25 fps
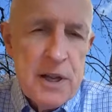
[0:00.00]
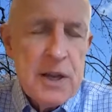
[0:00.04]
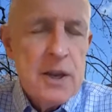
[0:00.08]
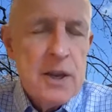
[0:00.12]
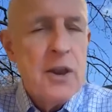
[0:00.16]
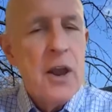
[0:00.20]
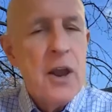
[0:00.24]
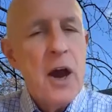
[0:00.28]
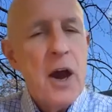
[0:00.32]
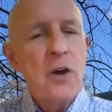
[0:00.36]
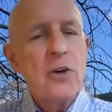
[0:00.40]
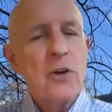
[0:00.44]

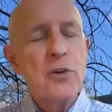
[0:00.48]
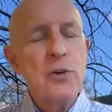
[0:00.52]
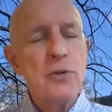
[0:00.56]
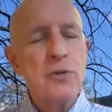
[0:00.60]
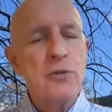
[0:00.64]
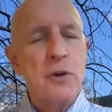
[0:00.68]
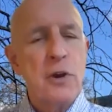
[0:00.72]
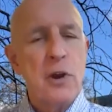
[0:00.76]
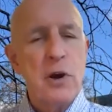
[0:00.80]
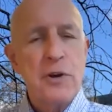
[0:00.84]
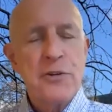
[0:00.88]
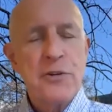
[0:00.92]
Now
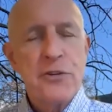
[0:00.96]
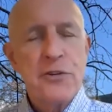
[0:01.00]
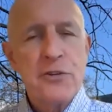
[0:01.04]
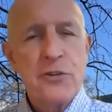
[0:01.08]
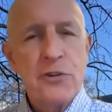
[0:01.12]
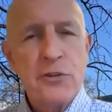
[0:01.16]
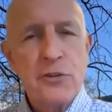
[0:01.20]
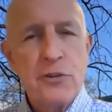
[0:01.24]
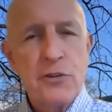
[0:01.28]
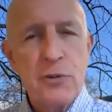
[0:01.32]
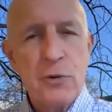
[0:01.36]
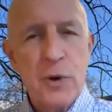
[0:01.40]
you've
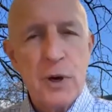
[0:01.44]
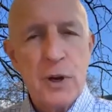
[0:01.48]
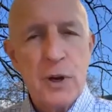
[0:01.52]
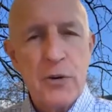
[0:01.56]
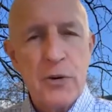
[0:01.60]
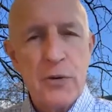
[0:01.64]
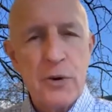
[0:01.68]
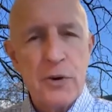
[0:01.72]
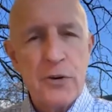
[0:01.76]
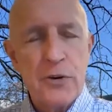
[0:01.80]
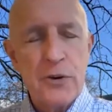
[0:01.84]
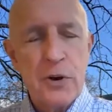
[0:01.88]
lost
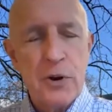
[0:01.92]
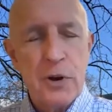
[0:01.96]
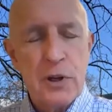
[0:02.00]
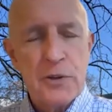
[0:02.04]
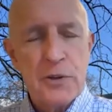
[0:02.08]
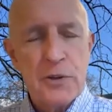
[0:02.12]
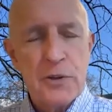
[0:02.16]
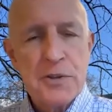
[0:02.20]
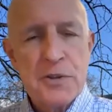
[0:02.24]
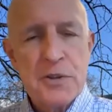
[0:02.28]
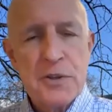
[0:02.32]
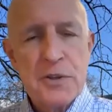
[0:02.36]

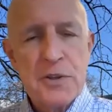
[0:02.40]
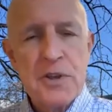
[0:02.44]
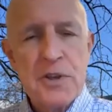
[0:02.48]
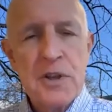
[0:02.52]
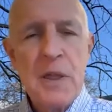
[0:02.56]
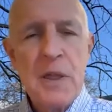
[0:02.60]
$200,